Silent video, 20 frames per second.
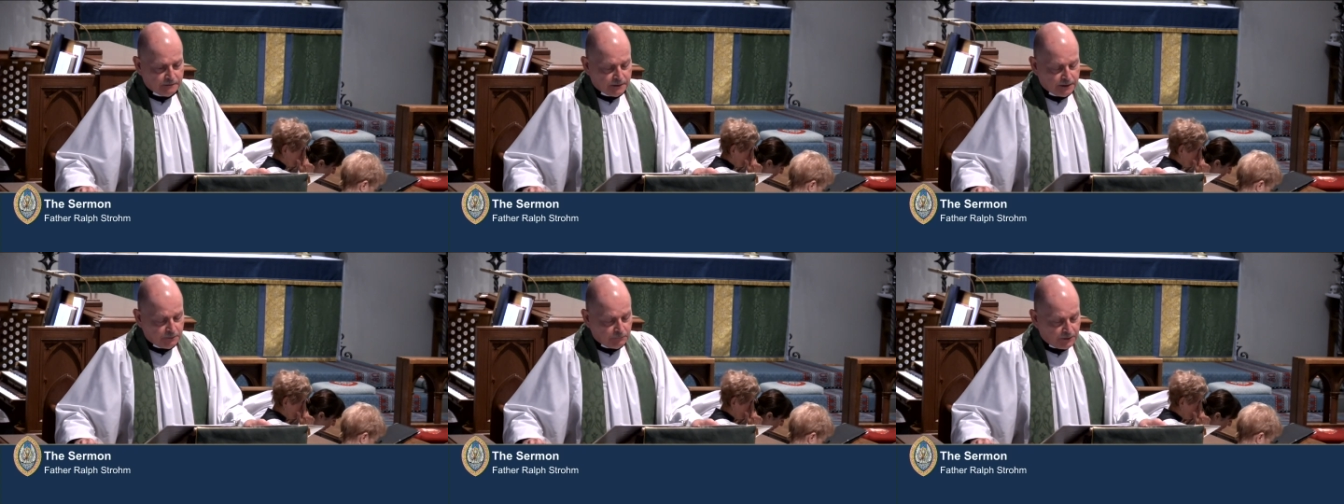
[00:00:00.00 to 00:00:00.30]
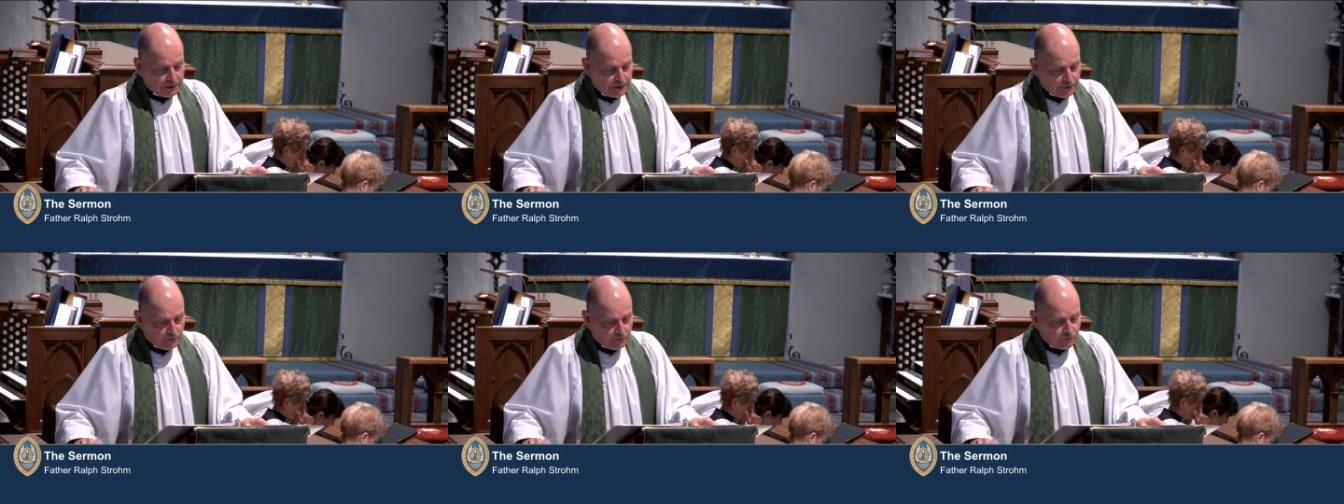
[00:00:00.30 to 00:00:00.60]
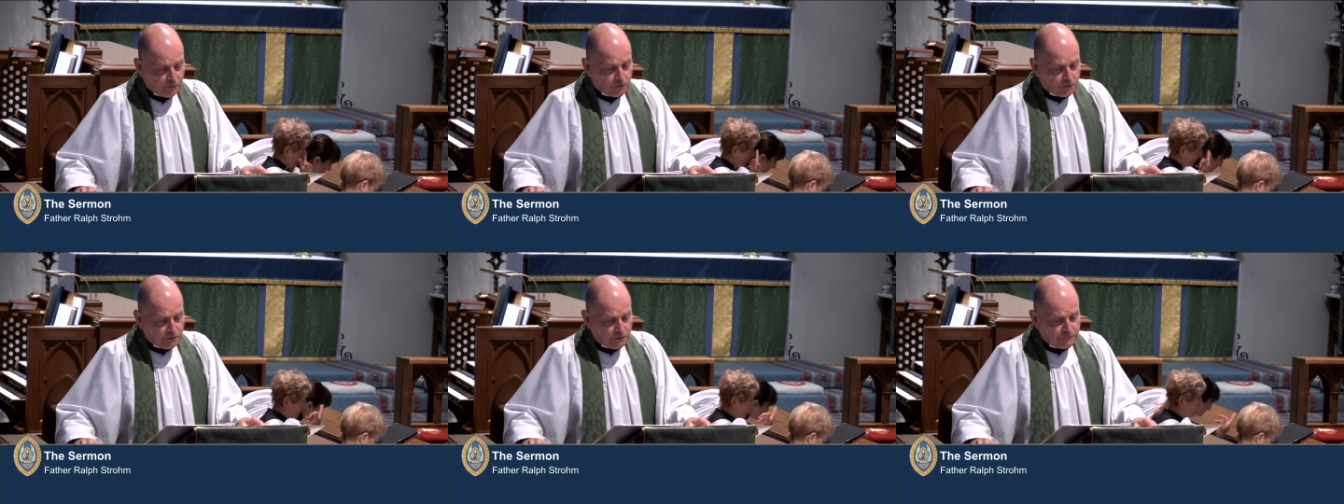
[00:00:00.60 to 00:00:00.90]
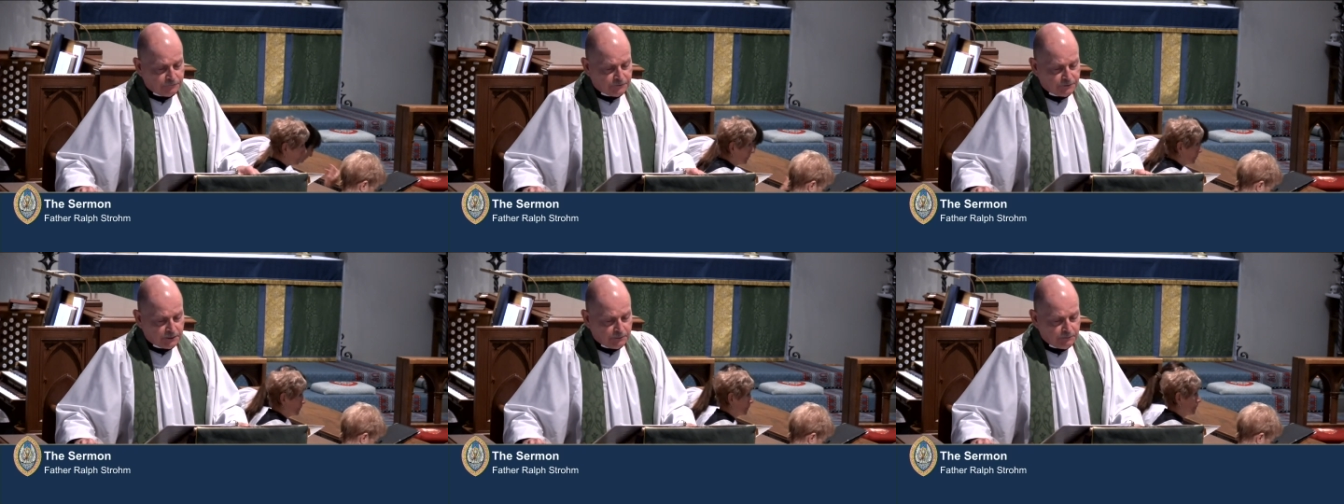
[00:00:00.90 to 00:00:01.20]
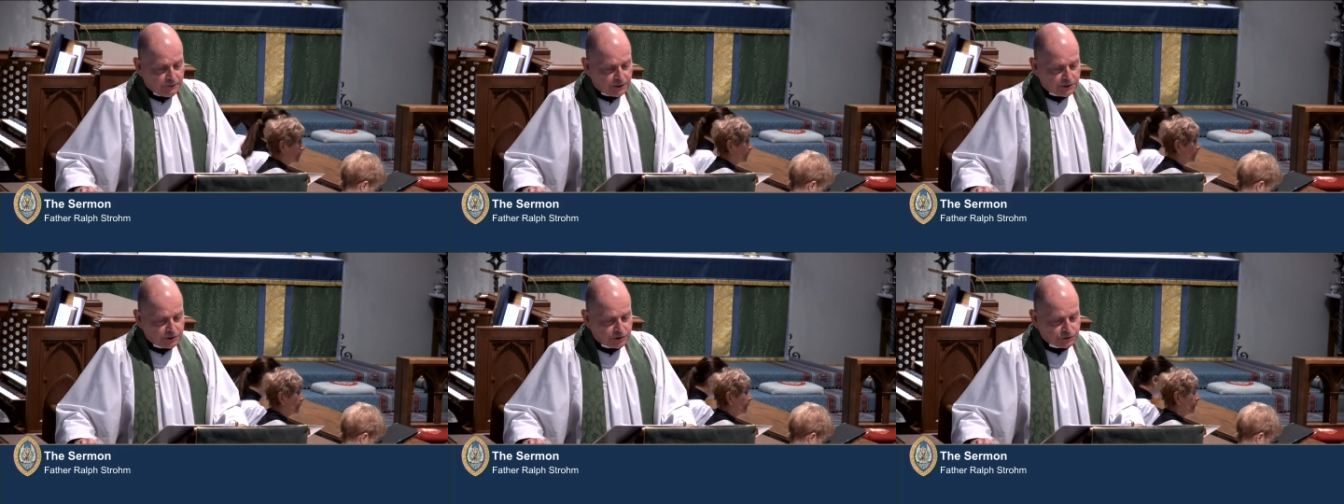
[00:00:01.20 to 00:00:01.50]
and we learn from the
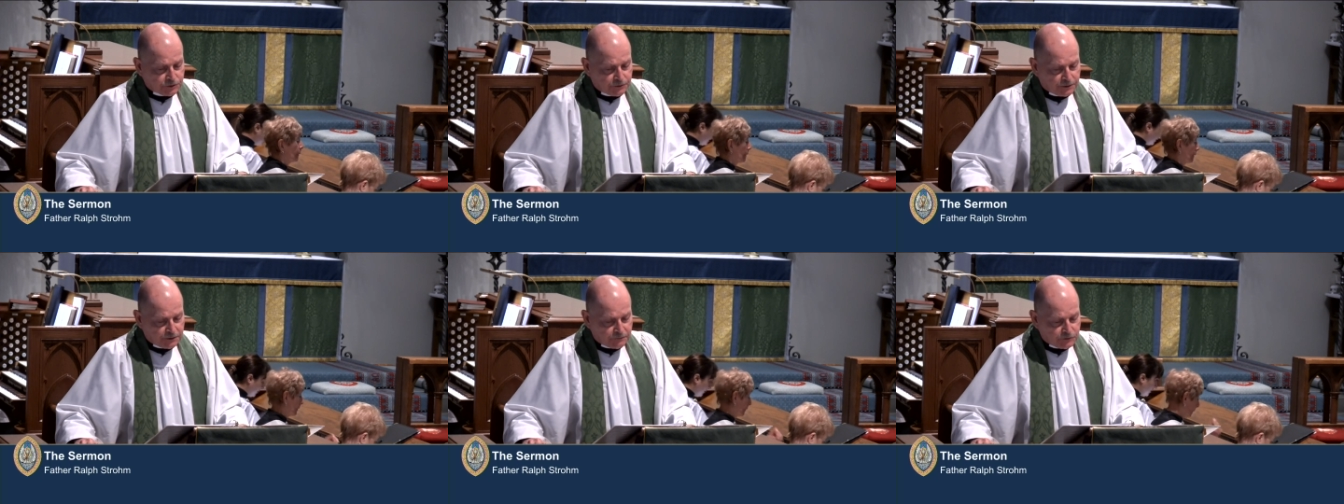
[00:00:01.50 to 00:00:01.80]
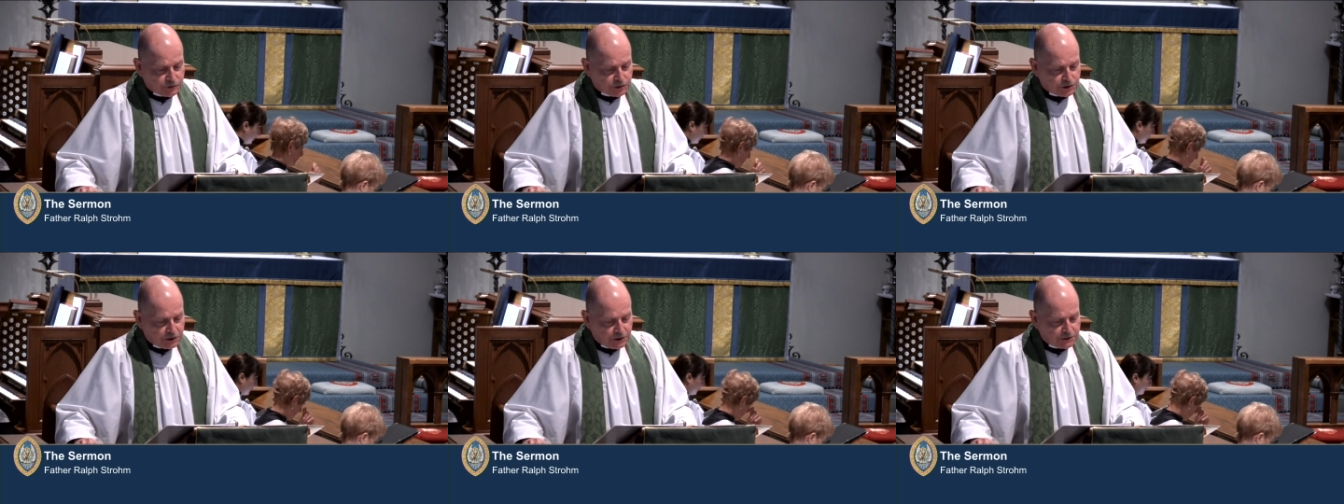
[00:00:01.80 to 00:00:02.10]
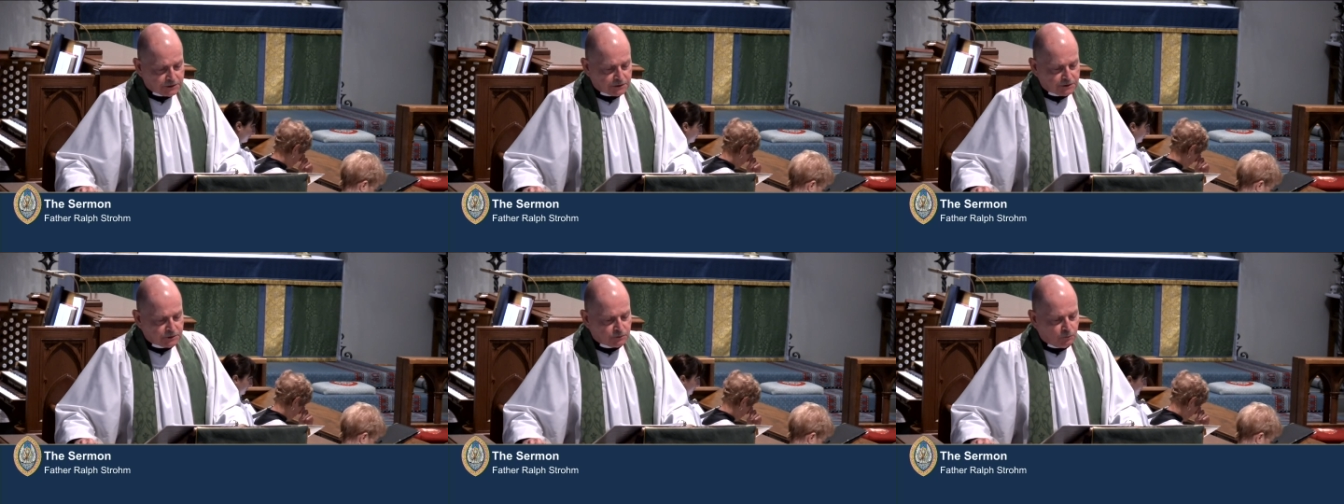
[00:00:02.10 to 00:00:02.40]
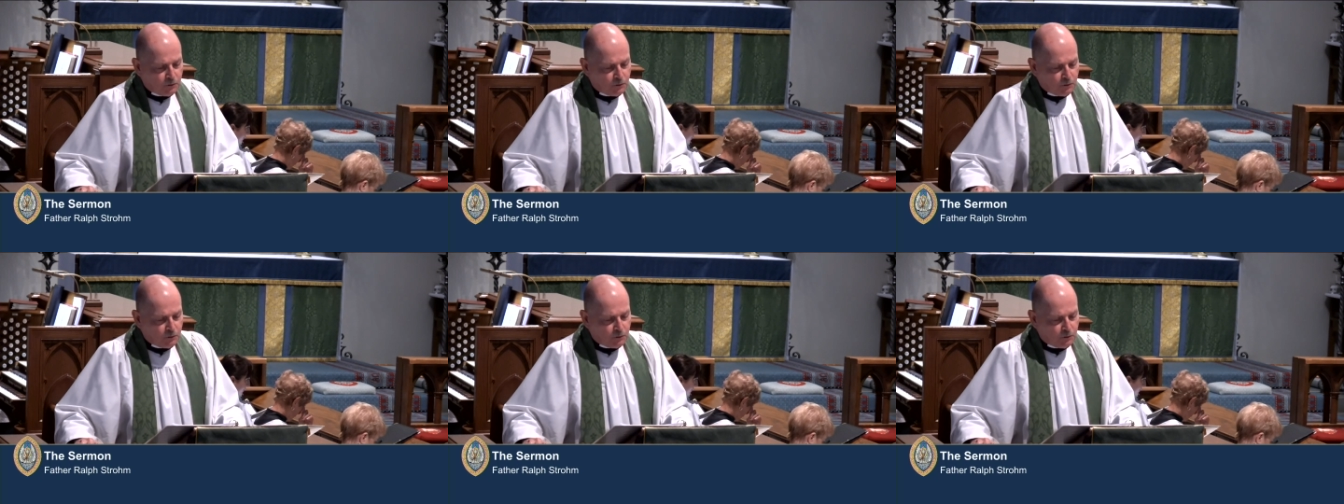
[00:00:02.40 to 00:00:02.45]
ministry of Jesus